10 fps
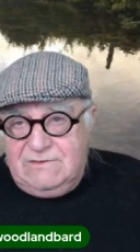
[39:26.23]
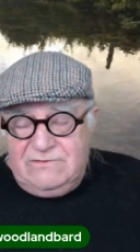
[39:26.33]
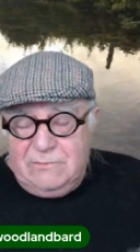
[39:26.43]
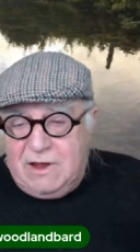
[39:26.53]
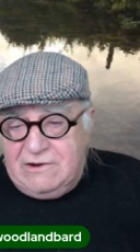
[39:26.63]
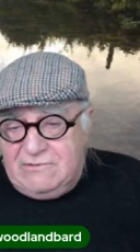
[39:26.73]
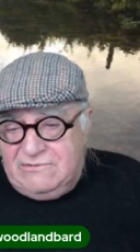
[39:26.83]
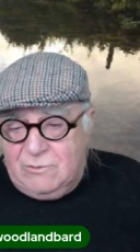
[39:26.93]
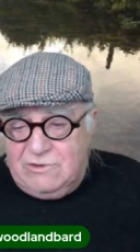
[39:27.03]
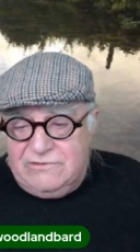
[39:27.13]
the
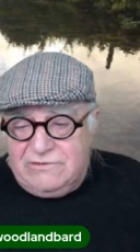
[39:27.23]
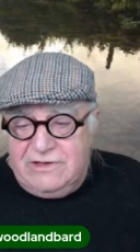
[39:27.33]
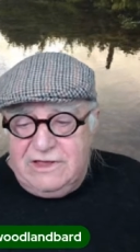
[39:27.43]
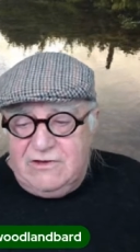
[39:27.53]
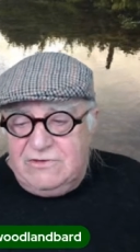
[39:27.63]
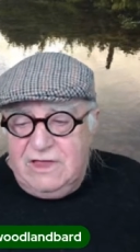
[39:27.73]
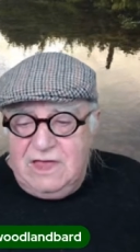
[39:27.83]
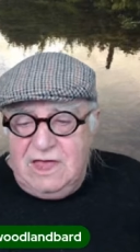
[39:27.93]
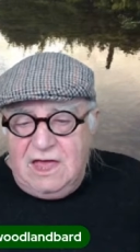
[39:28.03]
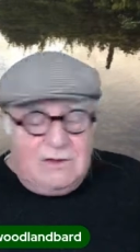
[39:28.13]
spirals of what's going on.
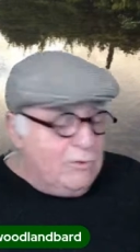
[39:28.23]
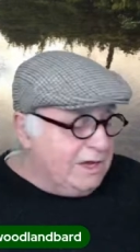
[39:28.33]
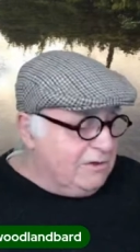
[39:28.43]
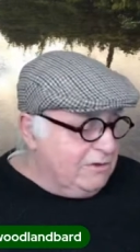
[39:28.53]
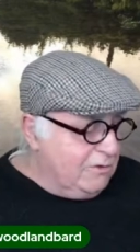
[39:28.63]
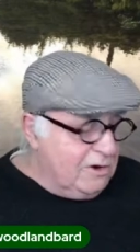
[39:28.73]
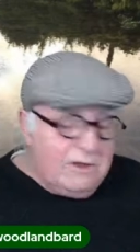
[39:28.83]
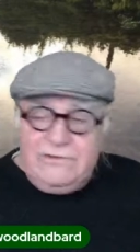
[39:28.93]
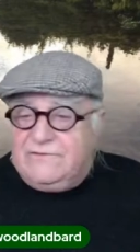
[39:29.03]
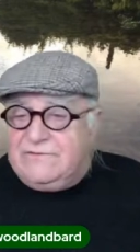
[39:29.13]
And we can do a
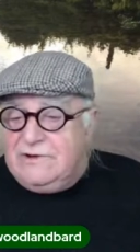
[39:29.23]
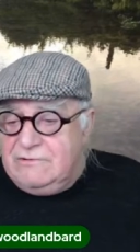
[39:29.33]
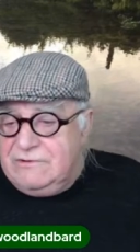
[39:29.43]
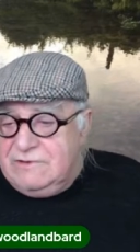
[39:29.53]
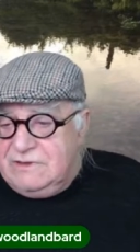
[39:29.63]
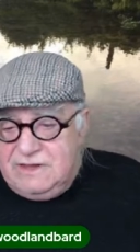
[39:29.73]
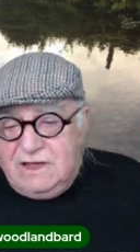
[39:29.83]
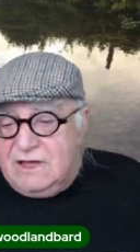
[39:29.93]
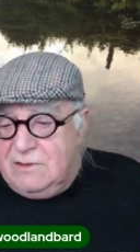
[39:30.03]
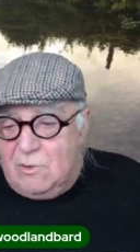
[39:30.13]
lot of our own D
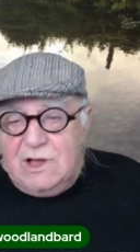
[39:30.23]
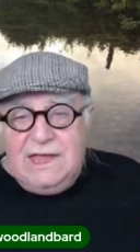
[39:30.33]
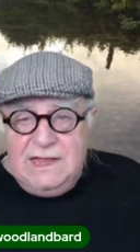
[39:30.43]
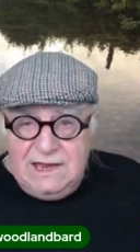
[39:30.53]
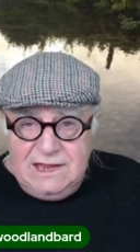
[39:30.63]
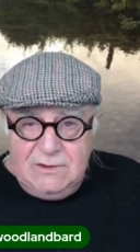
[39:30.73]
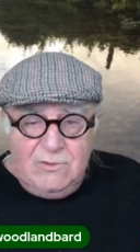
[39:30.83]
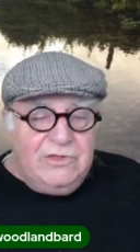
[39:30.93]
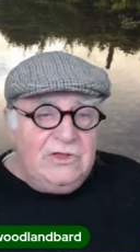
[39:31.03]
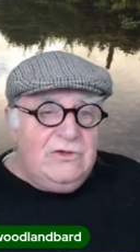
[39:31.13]
I Y healing
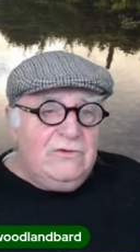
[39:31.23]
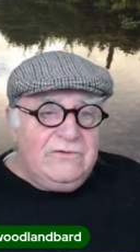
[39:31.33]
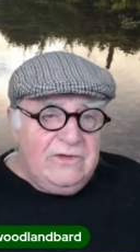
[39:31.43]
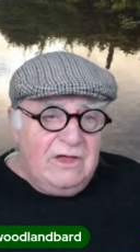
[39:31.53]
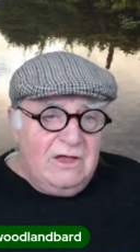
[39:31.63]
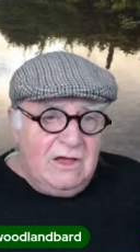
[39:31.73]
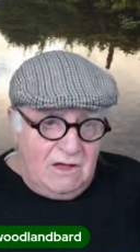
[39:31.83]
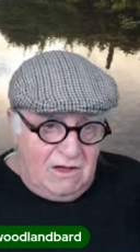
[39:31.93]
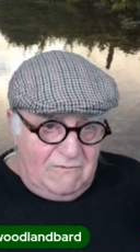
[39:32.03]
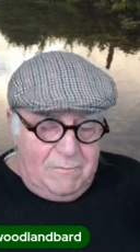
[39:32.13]
with the use
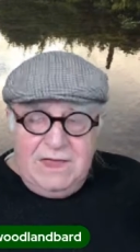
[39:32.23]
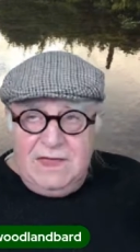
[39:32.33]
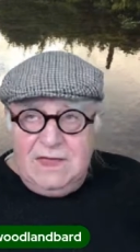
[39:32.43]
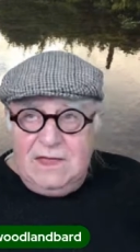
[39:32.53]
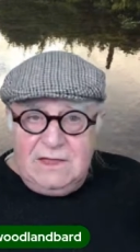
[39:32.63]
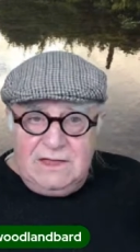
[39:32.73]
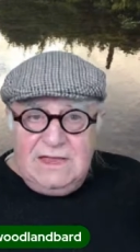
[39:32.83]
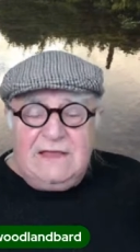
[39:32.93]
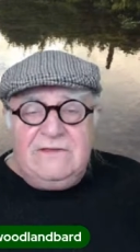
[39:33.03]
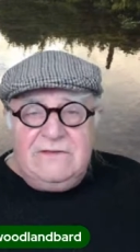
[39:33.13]
of being
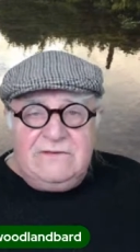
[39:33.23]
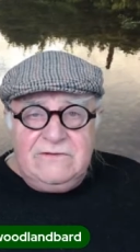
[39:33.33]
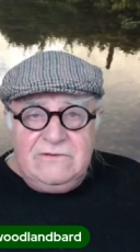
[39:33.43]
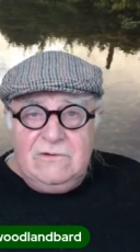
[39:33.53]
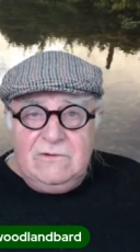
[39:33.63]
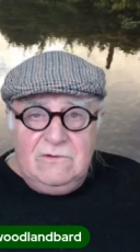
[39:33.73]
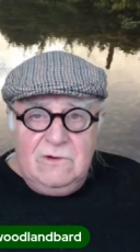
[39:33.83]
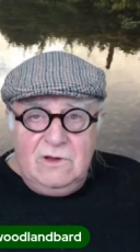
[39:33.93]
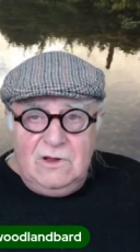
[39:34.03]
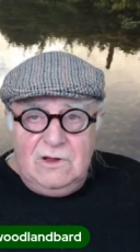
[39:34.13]
connected to
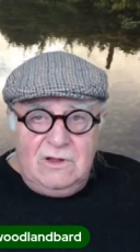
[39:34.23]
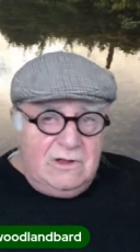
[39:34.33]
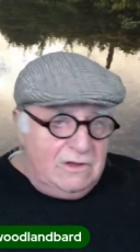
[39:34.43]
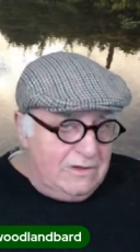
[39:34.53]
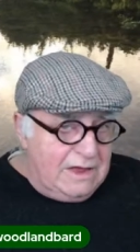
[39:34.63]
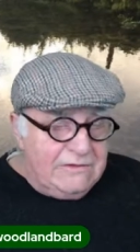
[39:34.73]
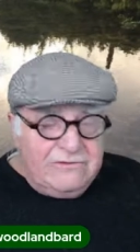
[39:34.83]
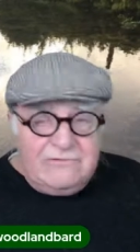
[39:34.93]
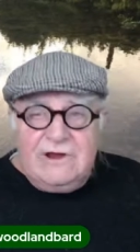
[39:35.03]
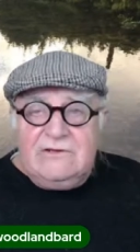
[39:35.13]
our
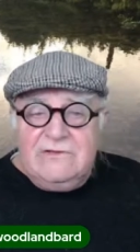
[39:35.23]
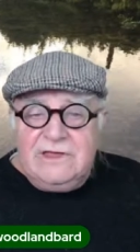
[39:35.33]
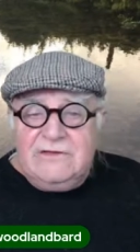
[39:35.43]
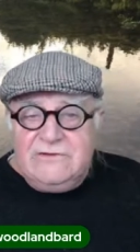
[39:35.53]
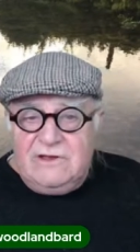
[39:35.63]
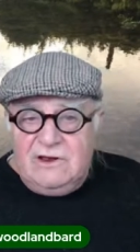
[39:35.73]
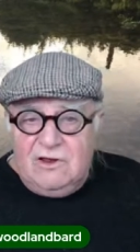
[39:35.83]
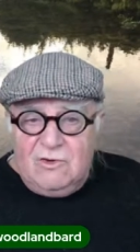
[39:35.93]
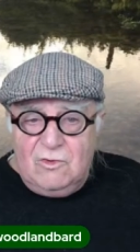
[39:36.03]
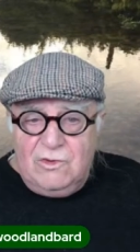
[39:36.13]
surroundings
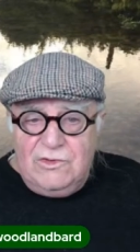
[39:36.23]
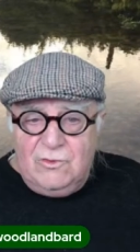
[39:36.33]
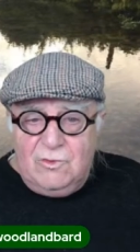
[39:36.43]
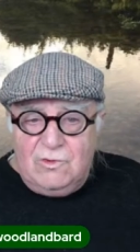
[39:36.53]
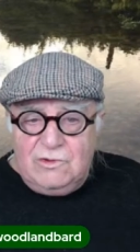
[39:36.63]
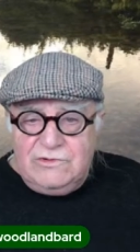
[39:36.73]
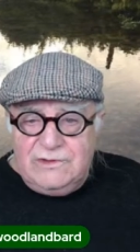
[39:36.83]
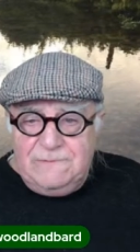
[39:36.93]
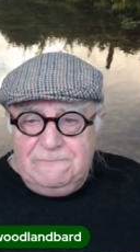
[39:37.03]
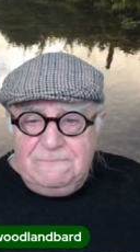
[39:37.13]
along with the
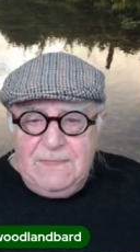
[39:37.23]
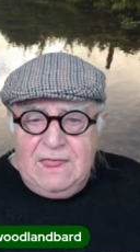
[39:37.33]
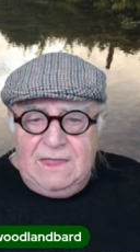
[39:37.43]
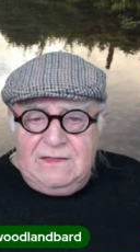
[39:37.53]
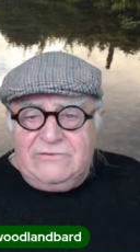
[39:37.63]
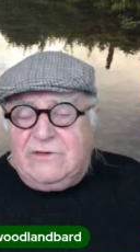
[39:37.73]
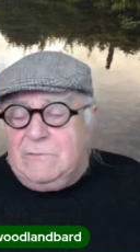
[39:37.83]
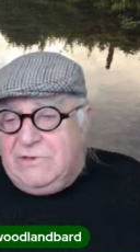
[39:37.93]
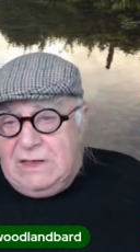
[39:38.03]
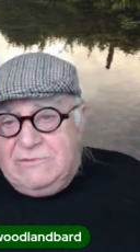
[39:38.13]
water. Now,
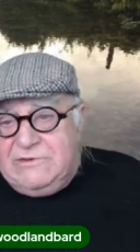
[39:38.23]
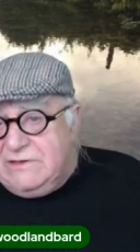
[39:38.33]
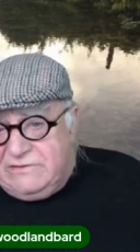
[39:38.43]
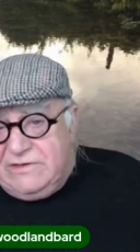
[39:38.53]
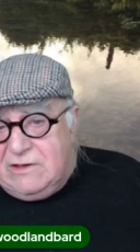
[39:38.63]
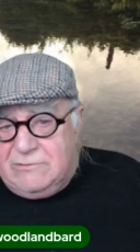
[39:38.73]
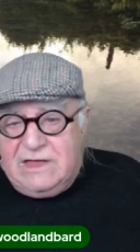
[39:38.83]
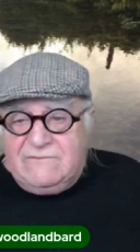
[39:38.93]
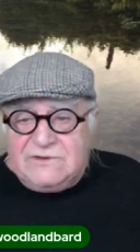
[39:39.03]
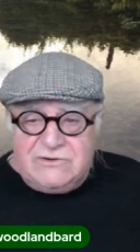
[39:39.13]
sometimes it does help
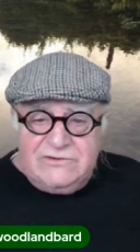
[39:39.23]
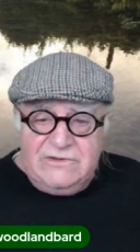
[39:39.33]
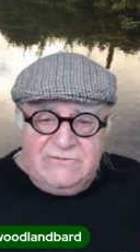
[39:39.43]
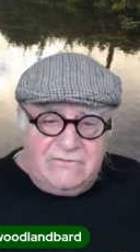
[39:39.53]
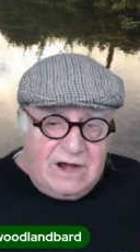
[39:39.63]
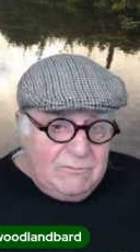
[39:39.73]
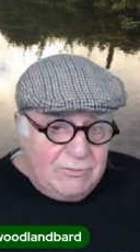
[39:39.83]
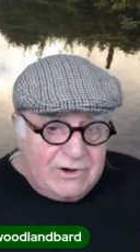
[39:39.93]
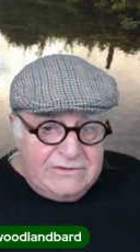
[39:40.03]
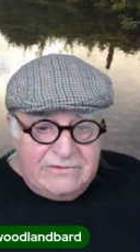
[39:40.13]
to have a trusted friend
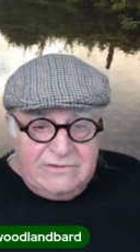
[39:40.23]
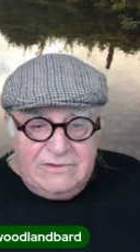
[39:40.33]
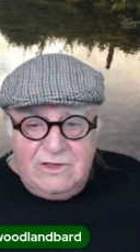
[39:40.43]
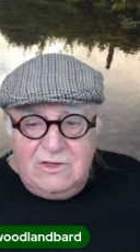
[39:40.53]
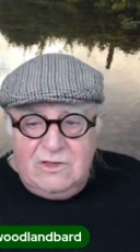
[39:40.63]
present